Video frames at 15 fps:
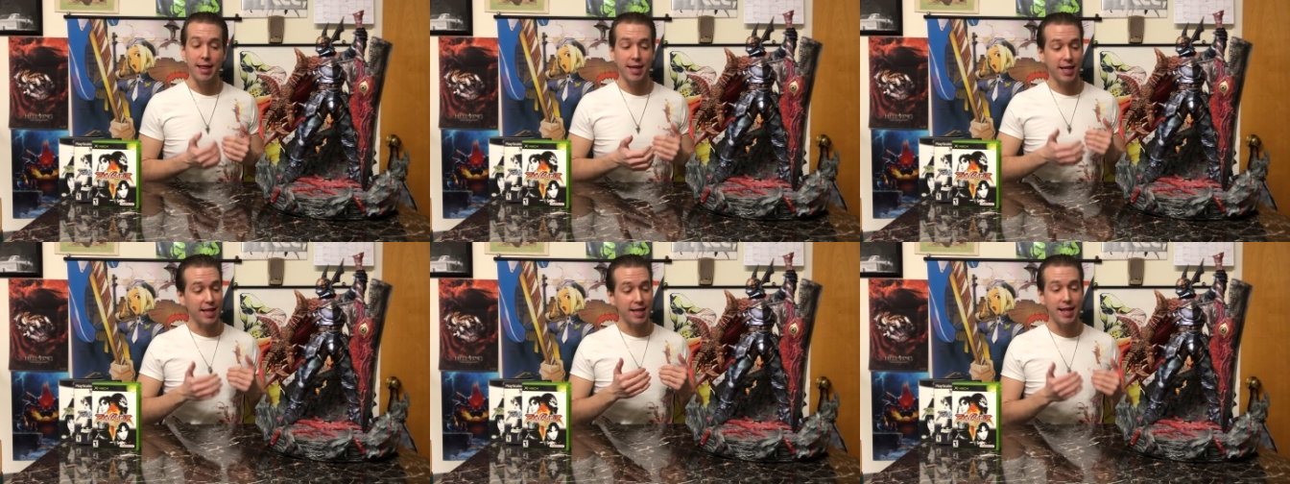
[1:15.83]

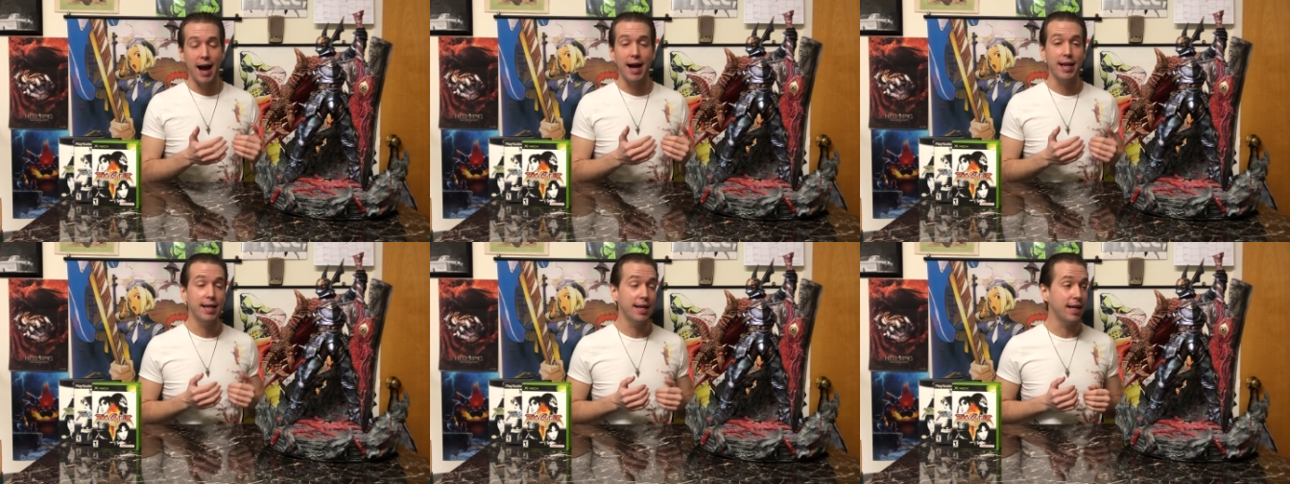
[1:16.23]
This is
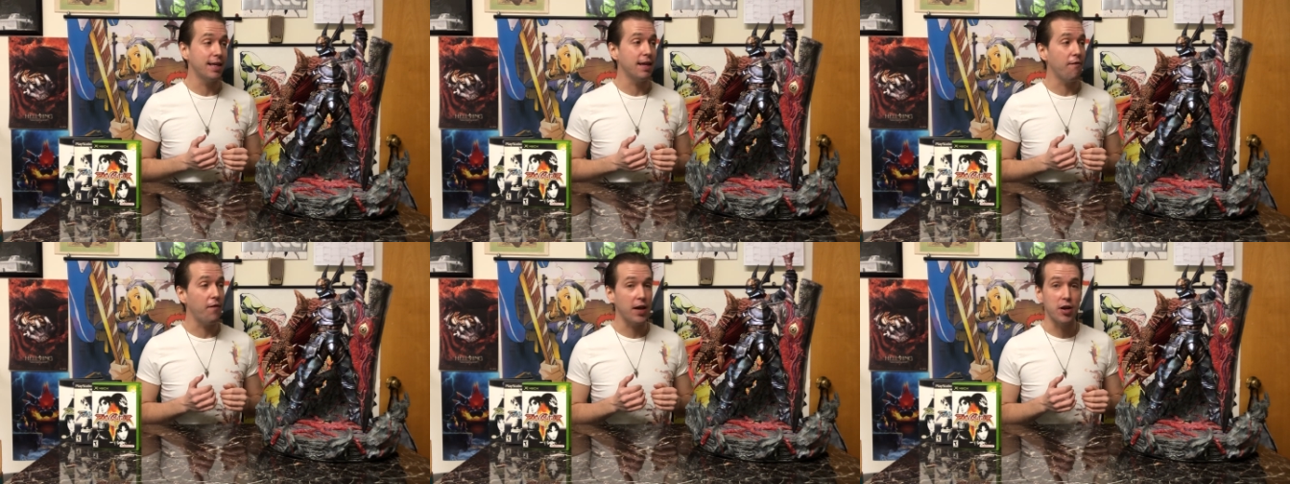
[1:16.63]
not an
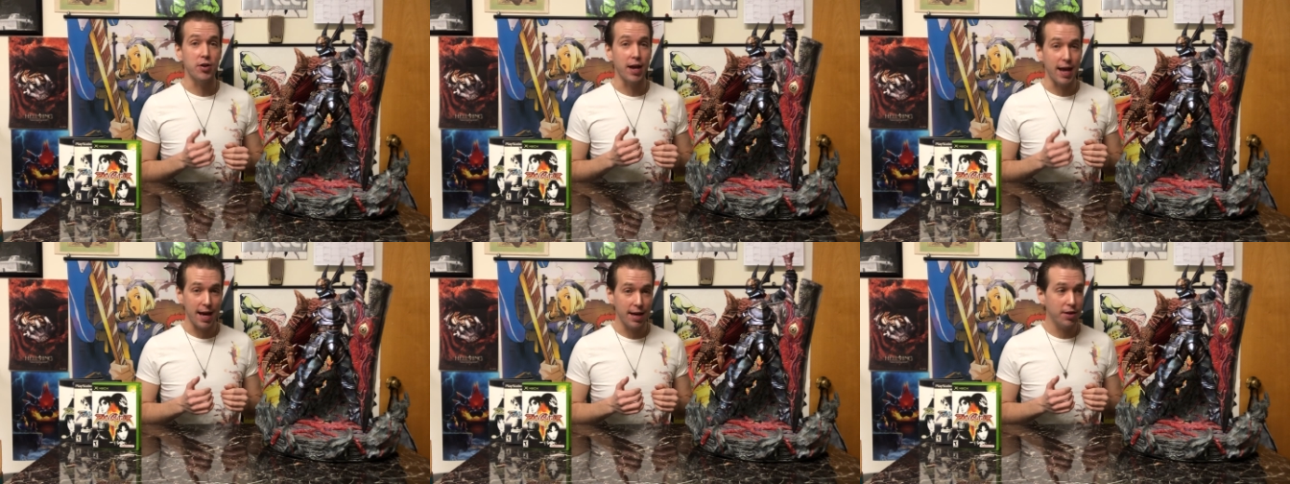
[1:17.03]
easy figure
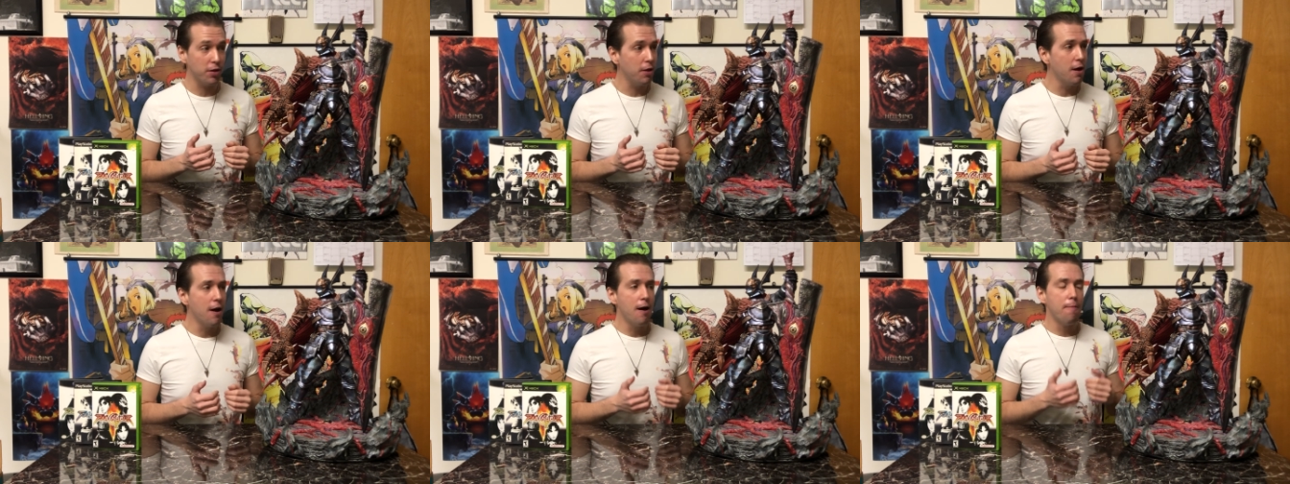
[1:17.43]
to
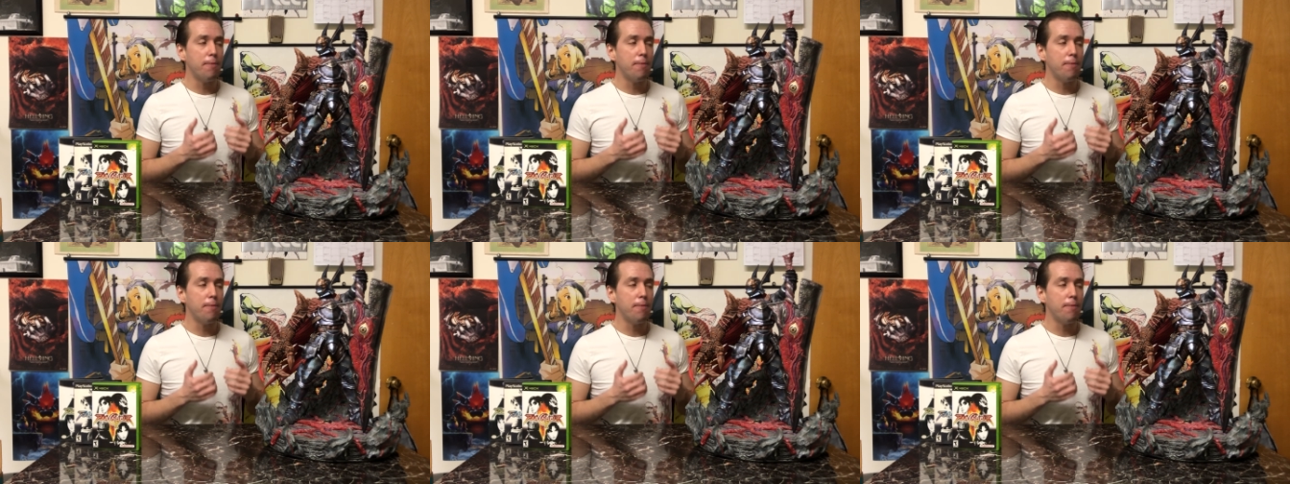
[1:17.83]
handle,